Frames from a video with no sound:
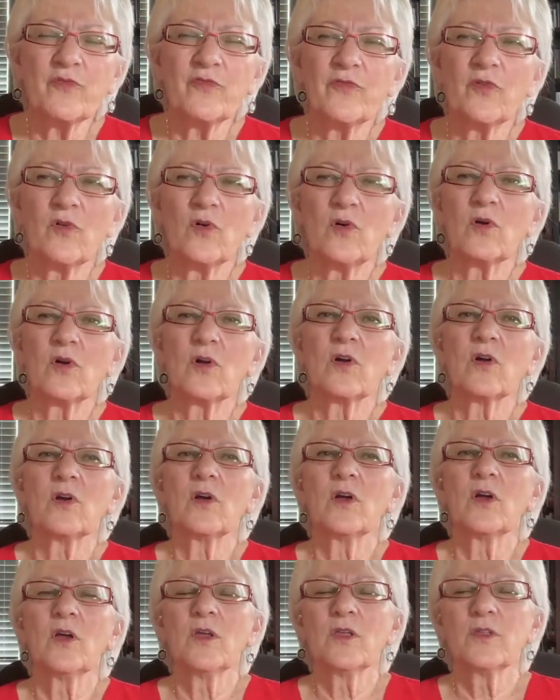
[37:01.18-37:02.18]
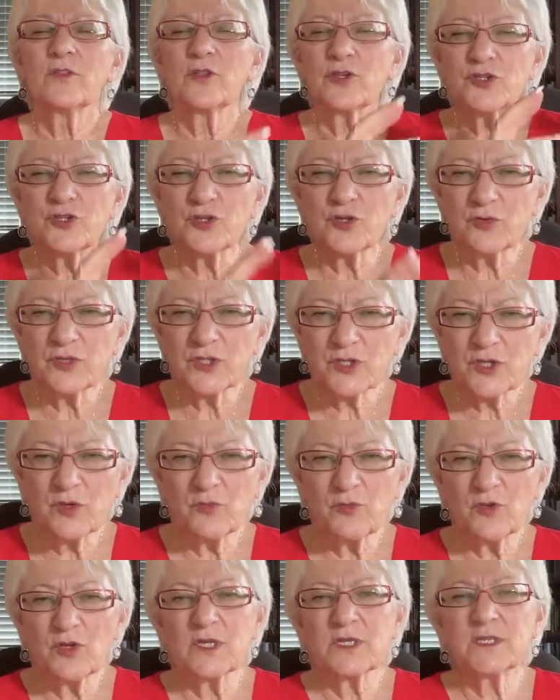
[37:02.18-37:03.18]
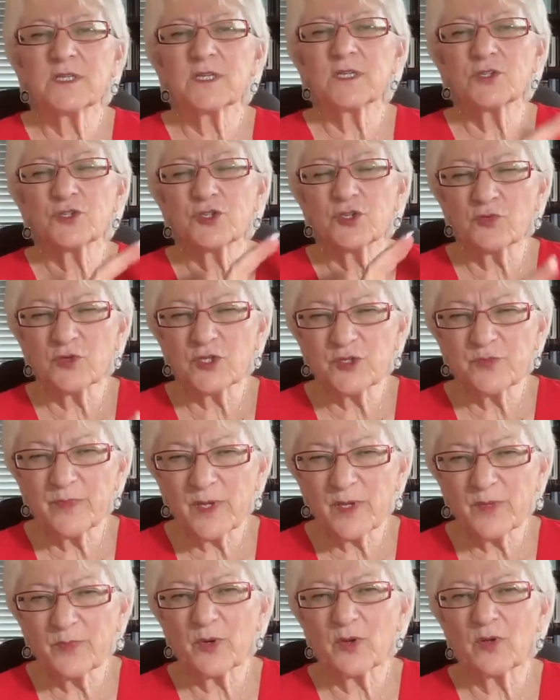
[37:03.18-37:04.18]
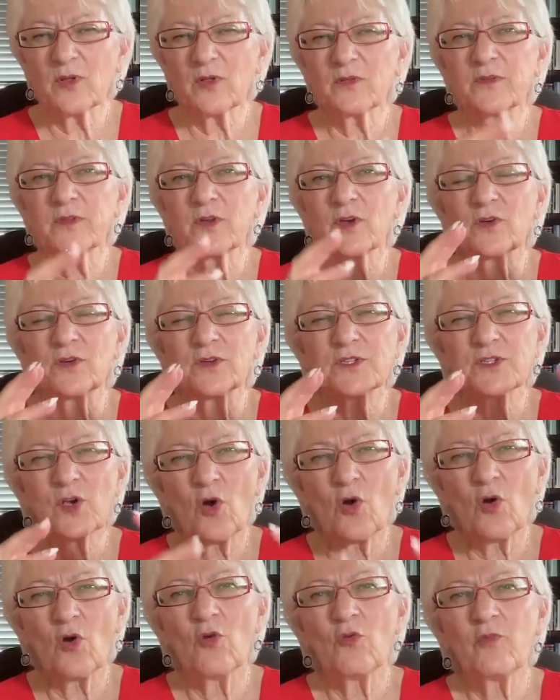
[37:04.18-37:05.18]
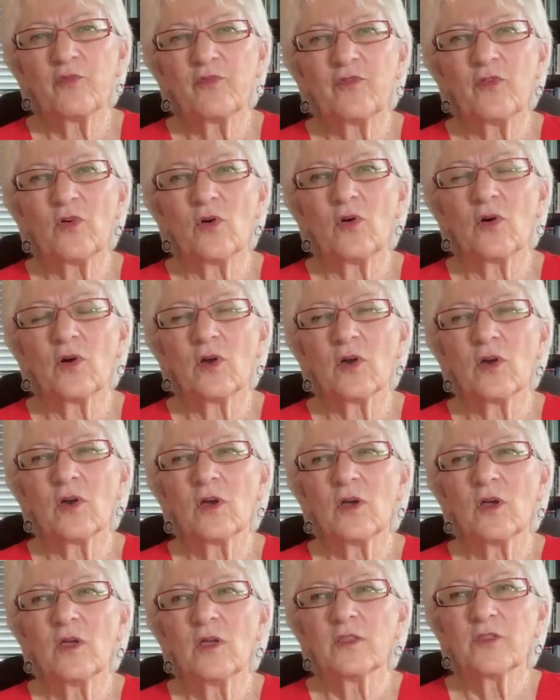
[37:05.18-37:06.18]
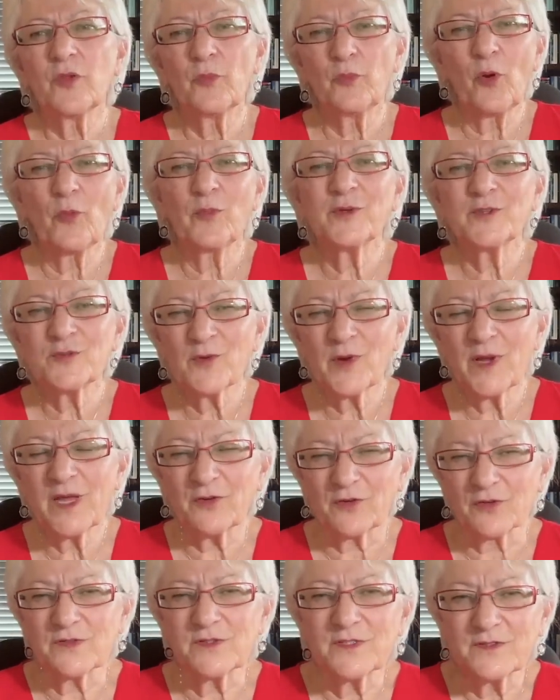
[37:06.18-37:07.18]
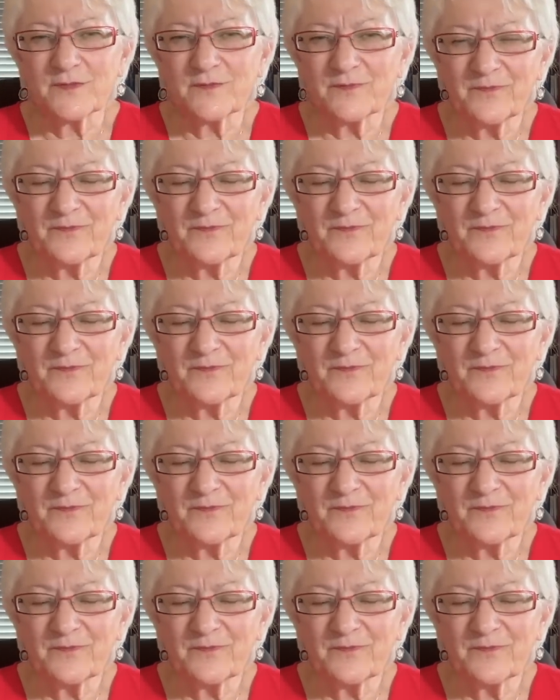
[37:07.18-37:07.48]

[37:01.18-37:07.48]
for the Jewish community, Jewish people, there is hope for the perpetrators.